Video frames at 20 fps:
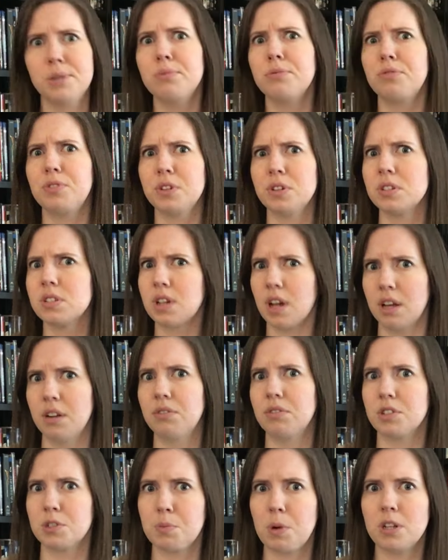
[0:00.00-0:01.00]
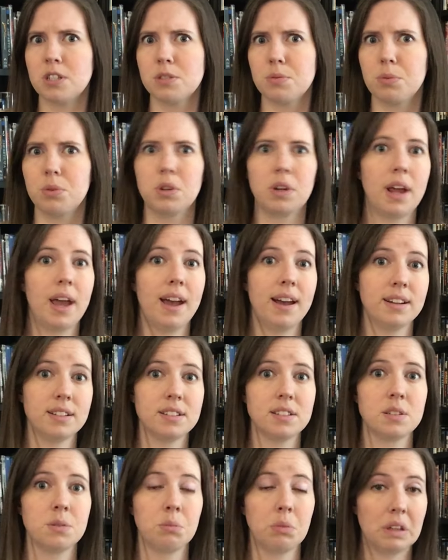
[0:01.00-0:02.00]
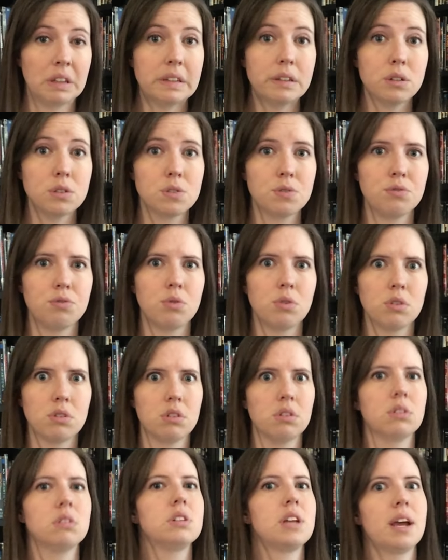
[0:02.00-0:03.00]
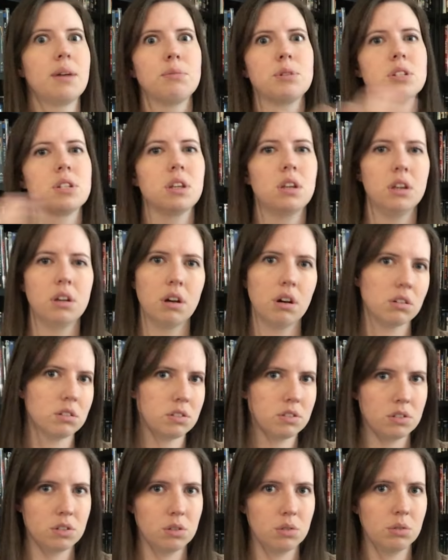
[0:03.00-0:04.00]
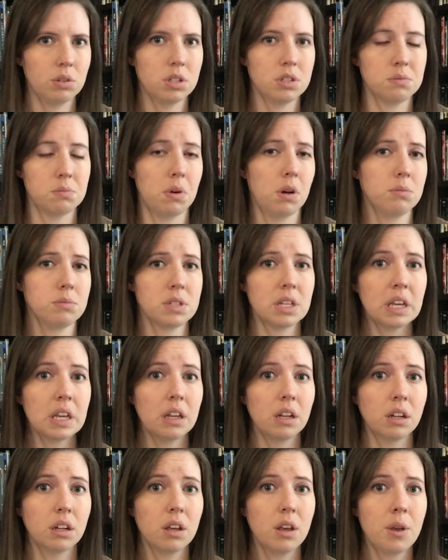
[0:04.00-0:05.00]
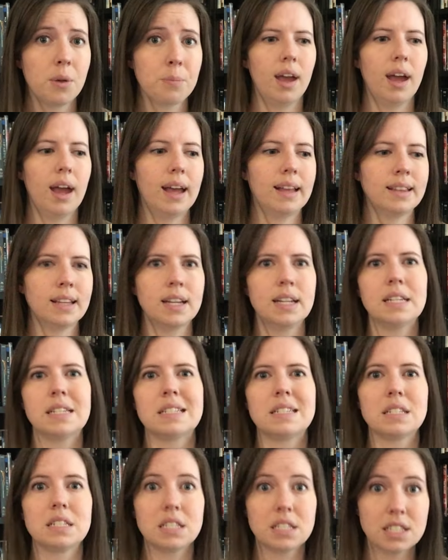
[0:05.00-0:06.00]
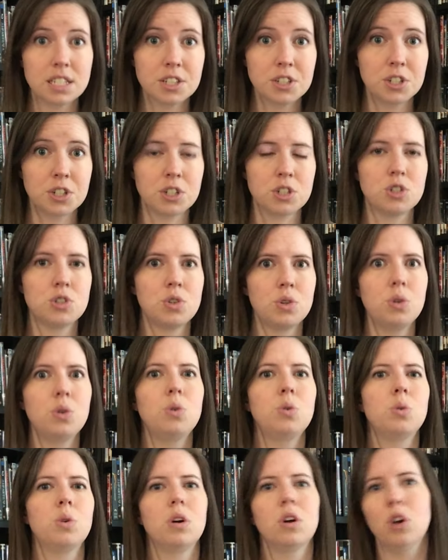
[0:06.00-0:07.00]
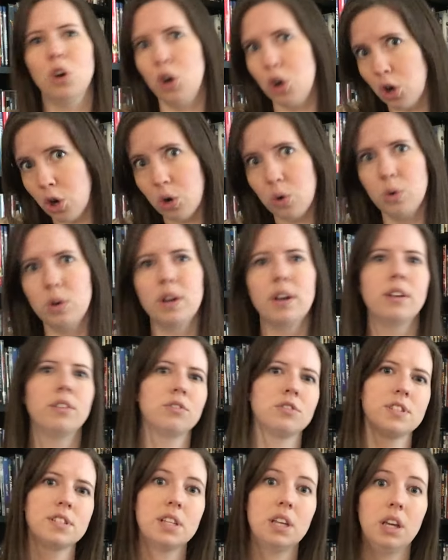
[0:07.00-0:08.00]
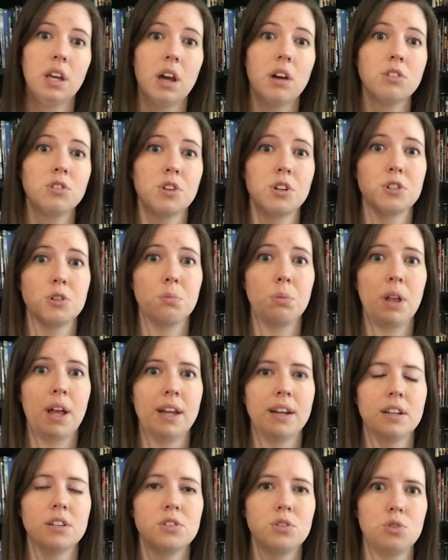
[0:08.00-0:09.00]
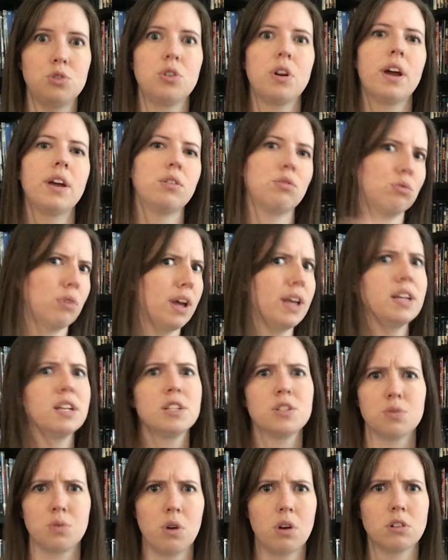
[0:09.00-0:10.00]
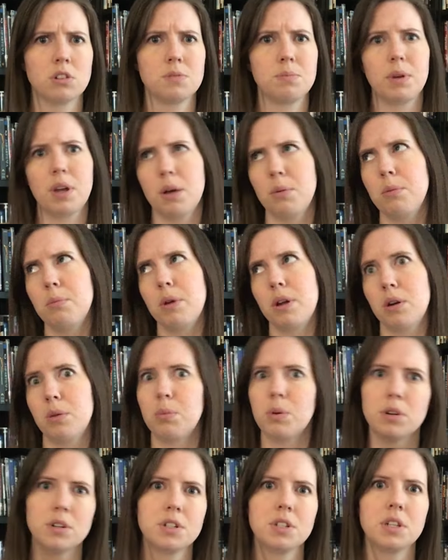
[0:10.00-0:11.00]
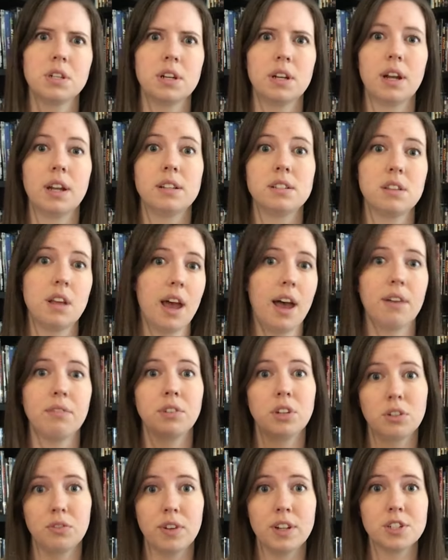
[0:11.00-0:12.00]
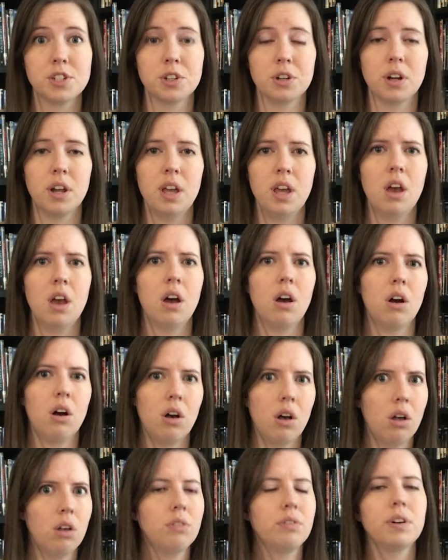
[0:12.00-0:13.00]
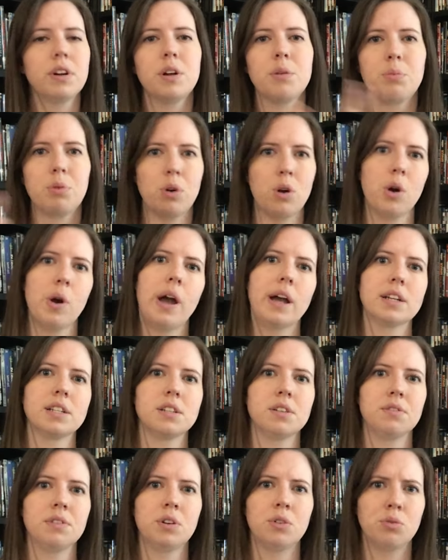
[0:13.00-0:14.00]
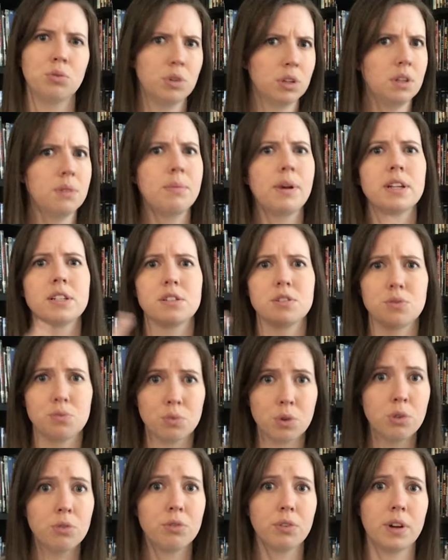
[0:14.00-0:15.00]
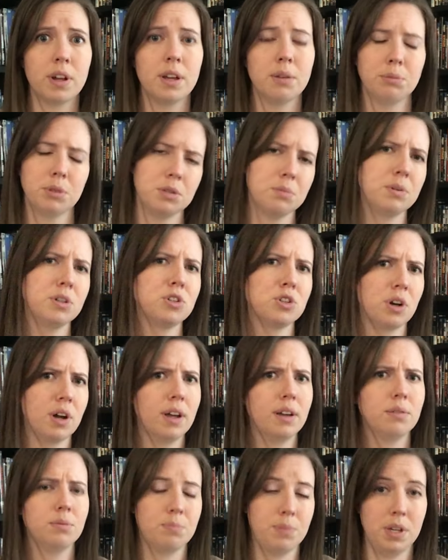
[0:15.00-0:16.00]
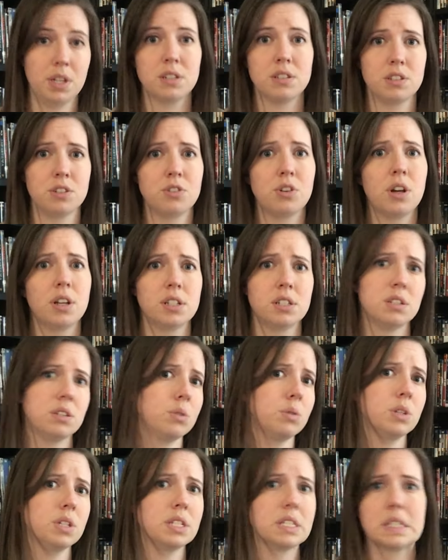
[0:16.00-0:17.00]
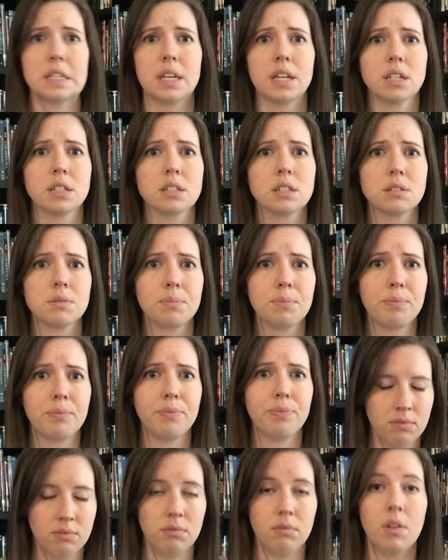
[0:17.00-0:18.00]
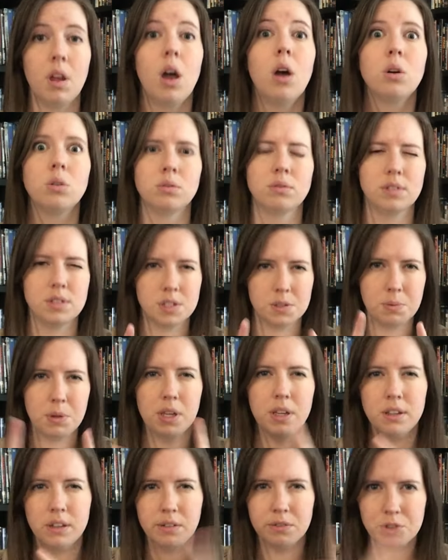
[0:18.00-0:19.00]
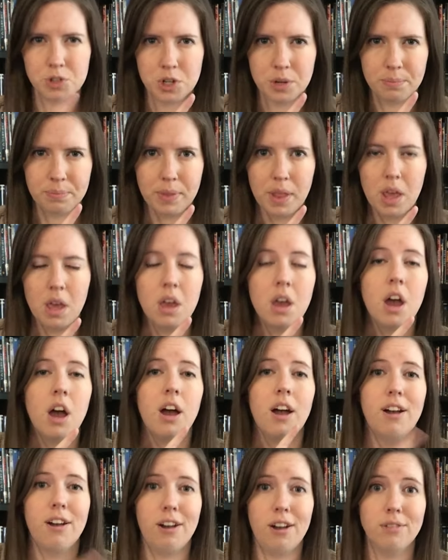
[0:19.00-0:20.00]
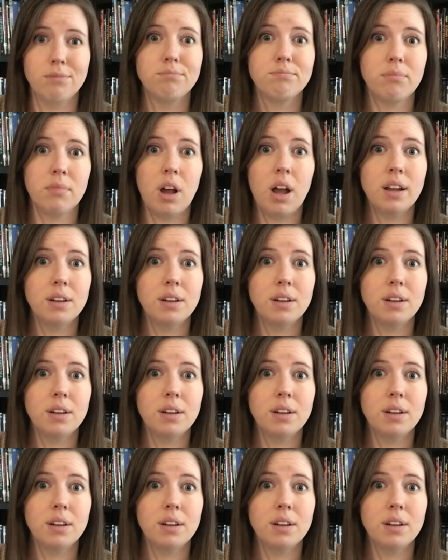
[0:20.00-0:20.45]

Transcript: feels kind of responsible and has some guilt for the damage that he caused to his mom's inn. And then his decision to go and seek out Treasure Planet to try and right his wrongs, become a better person, and have an adventure. All very proactive, and it really makes us root for him to be trying because he's trying to do these things. Oh, and speaking of Jim, I